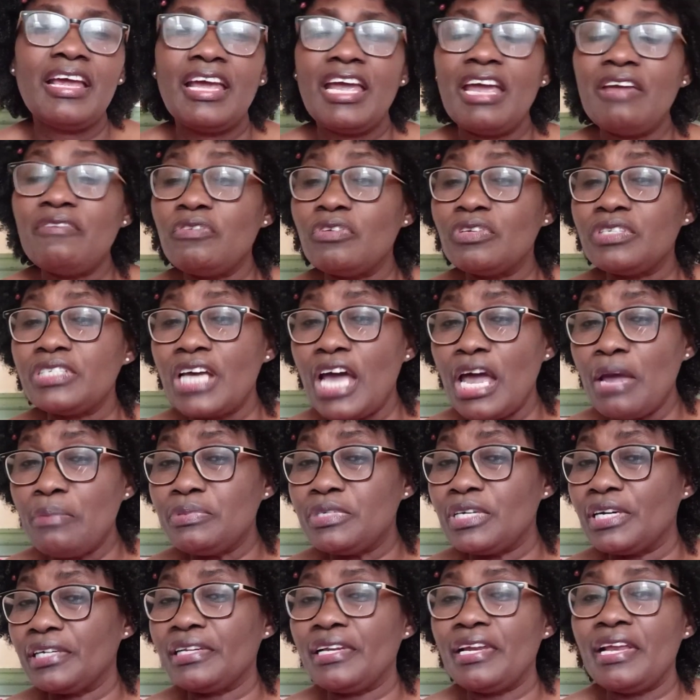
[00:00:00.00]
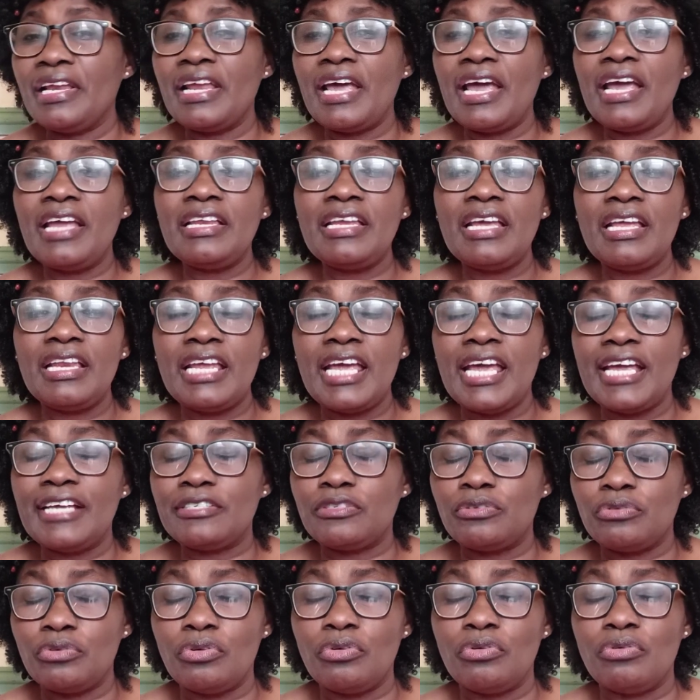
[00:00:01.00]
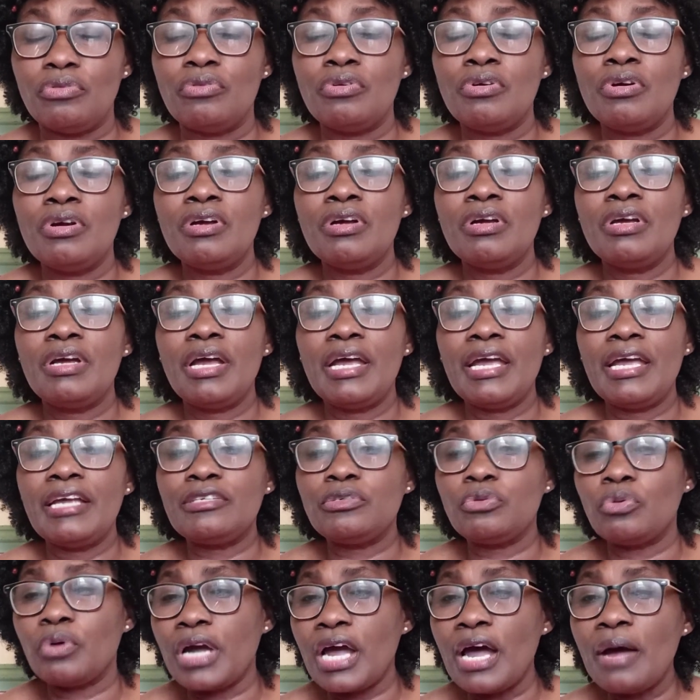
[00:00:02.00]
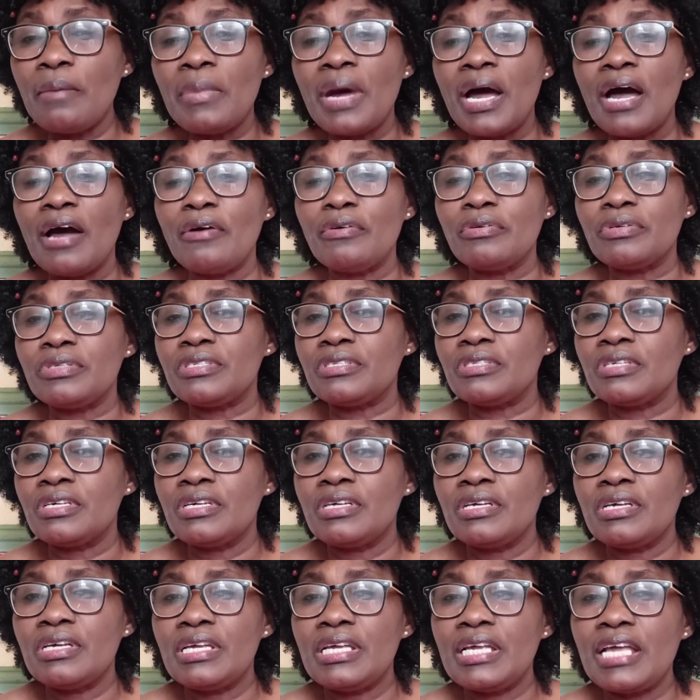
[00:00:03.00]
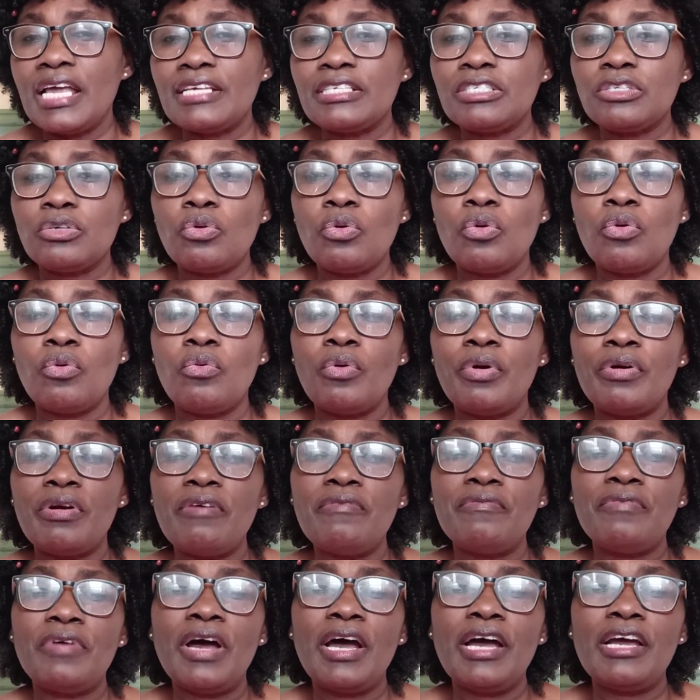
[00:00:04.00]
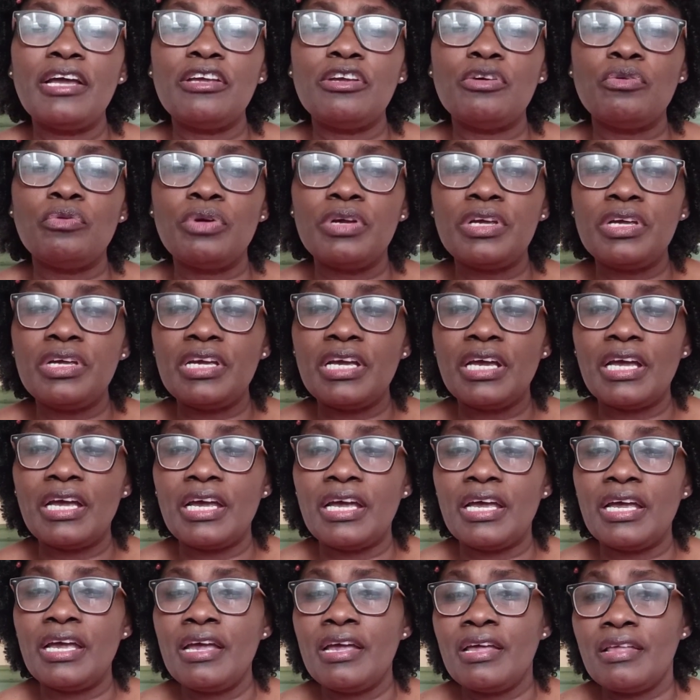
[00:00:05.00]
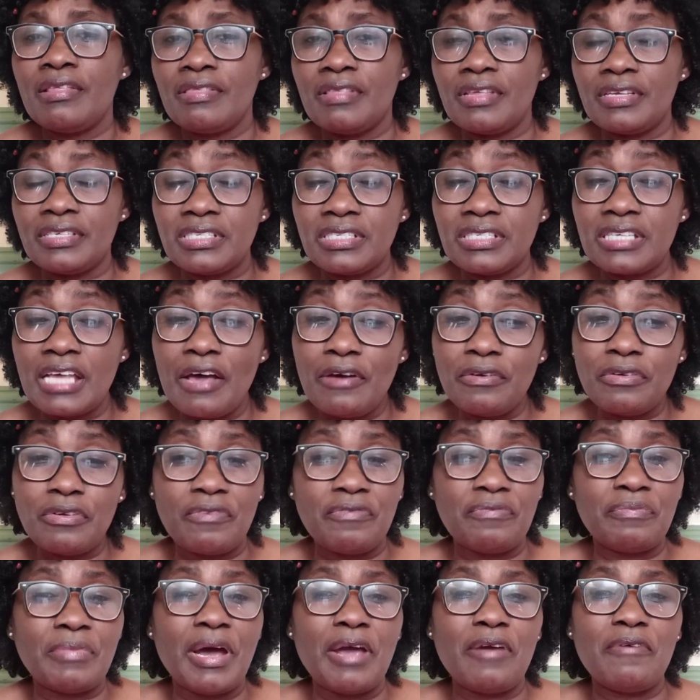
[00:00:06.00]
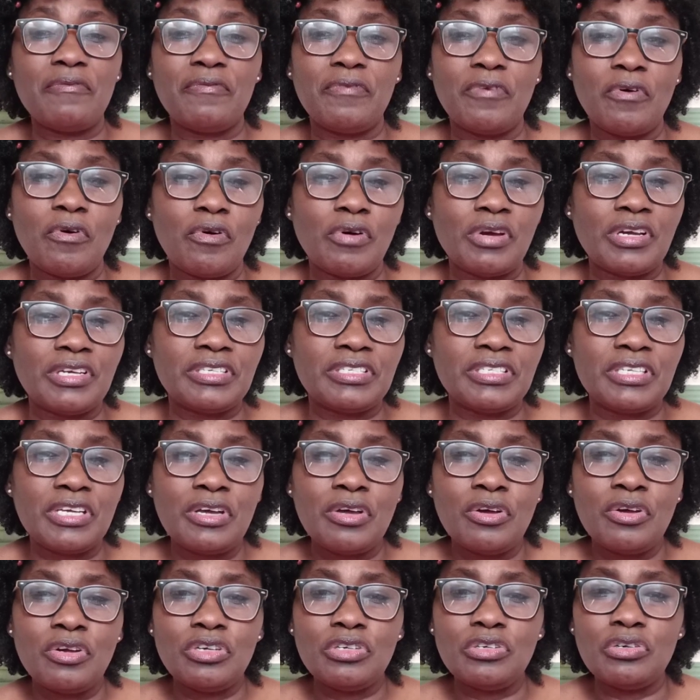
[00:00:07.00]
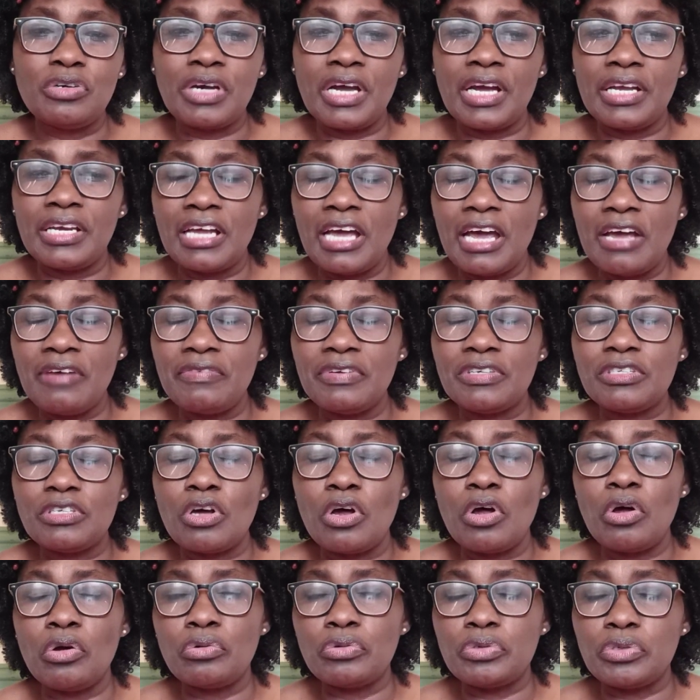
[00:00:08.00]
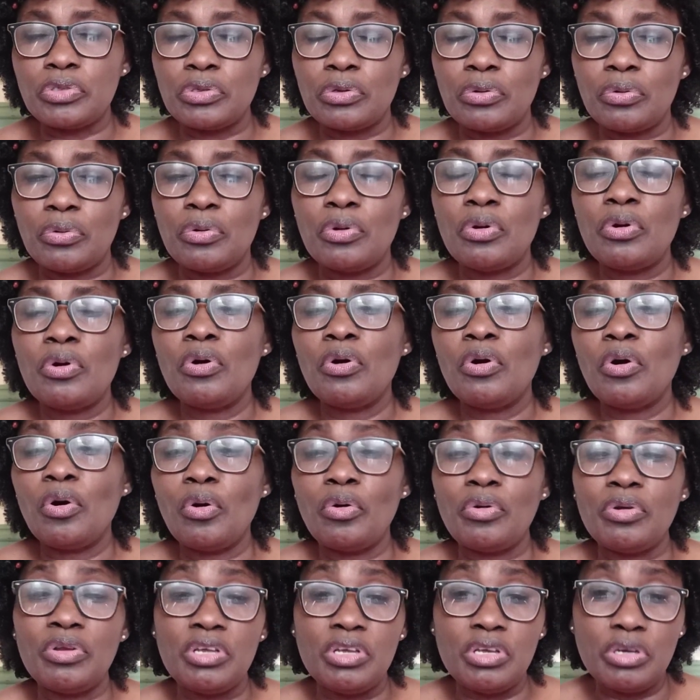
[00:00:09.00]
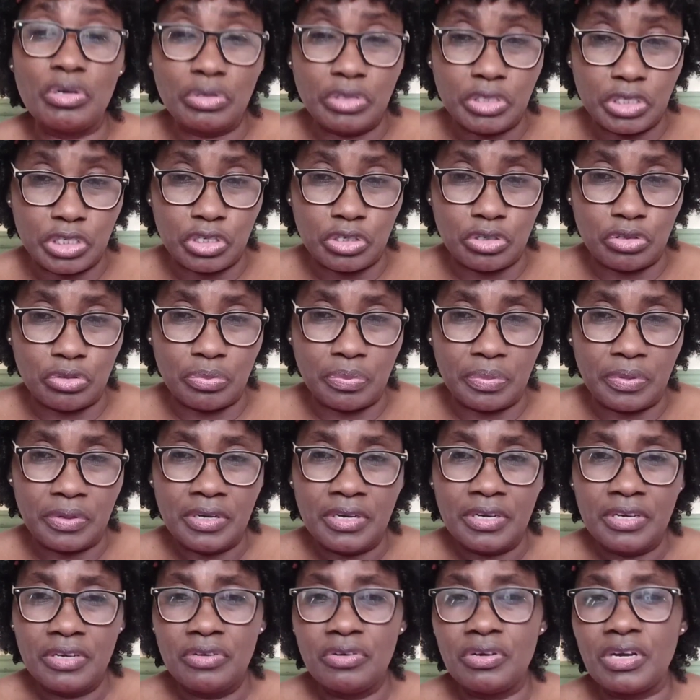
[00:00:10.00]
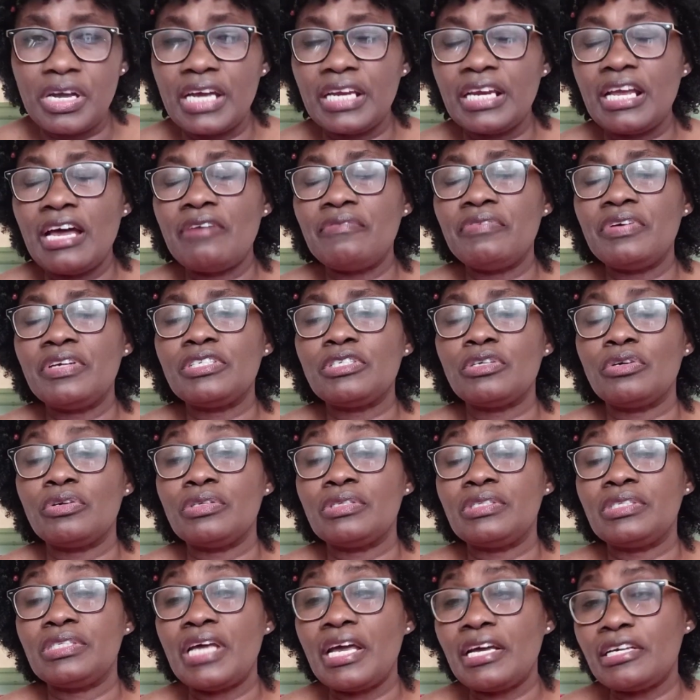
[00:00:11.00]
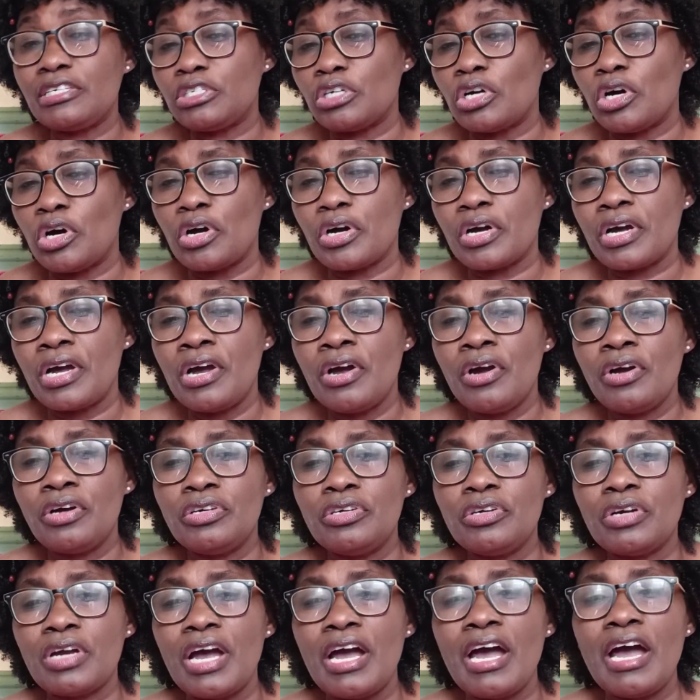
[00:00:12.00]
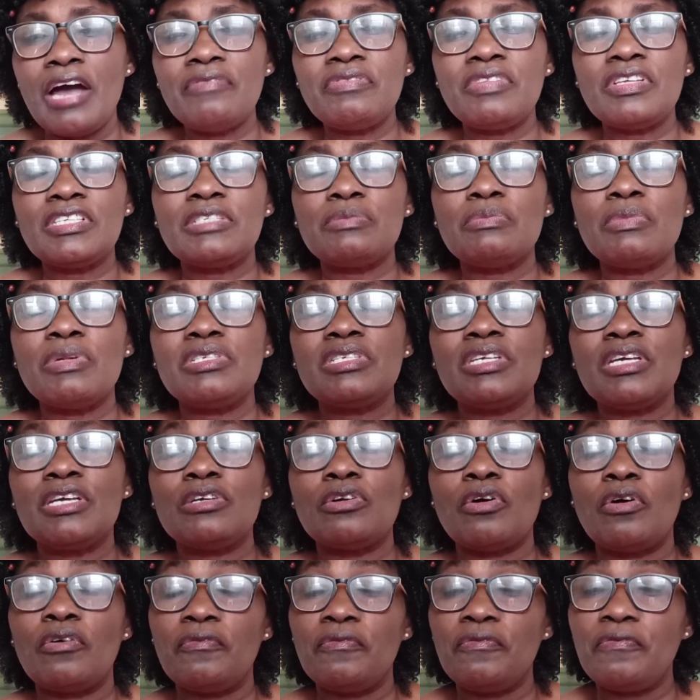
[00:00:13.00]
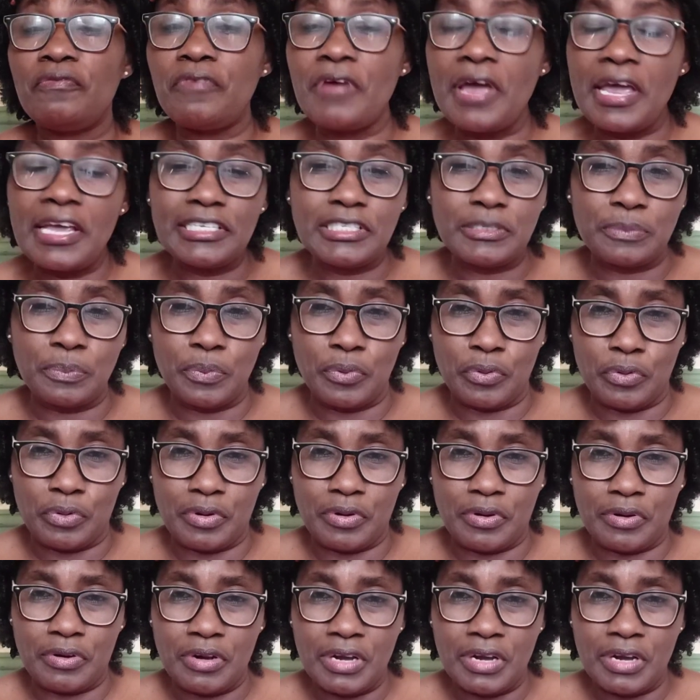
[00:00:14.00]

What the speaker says: If you type Jacqueline Enin, it will come out. Yeah, so wherever you hear the sound of my voice, you can have it also on YouTube. You can have it on TikTok. You can have this message on Facebook.